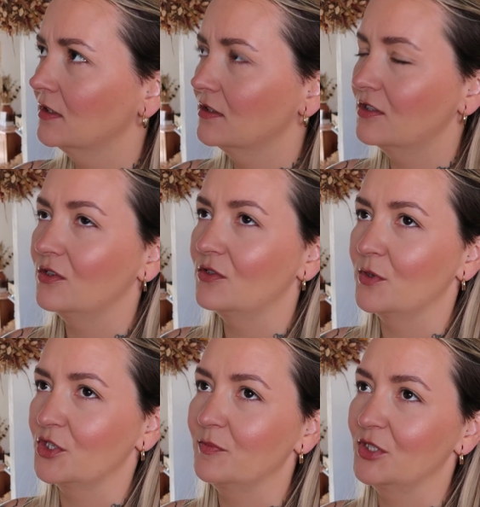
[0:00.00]
Excuse the
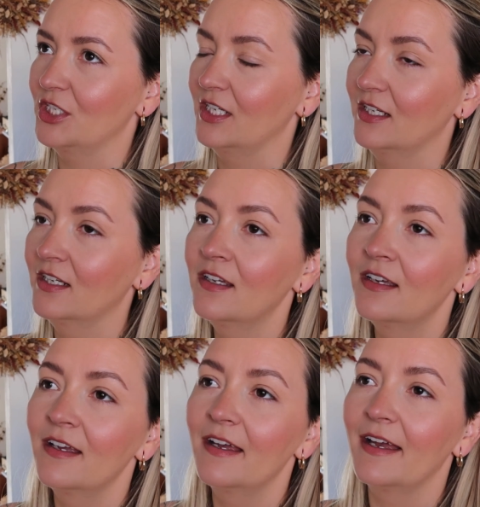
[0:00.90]
washing machine.
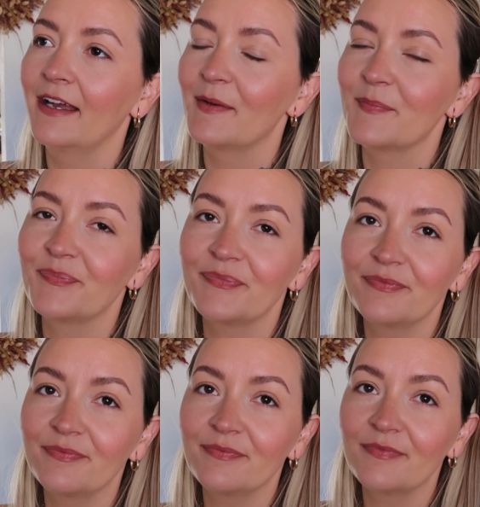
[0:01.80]
And
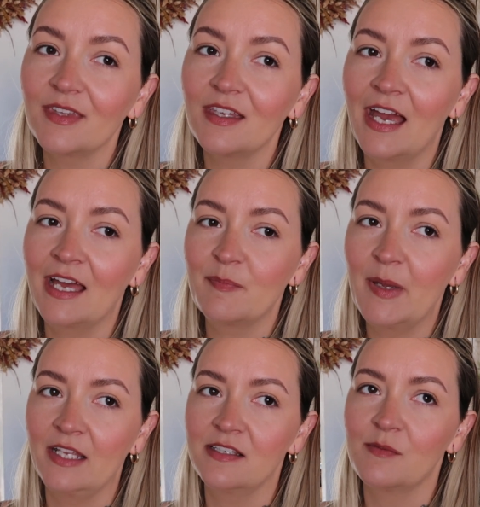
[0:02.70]

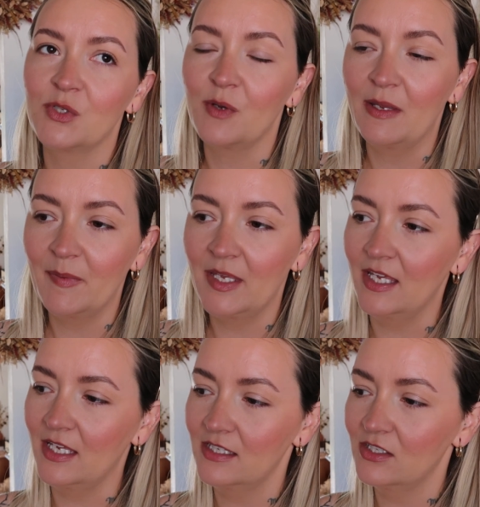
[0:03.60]
pick some sweet
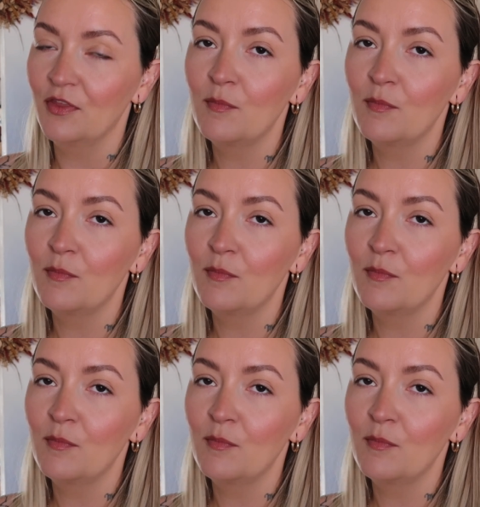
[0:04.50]
peas.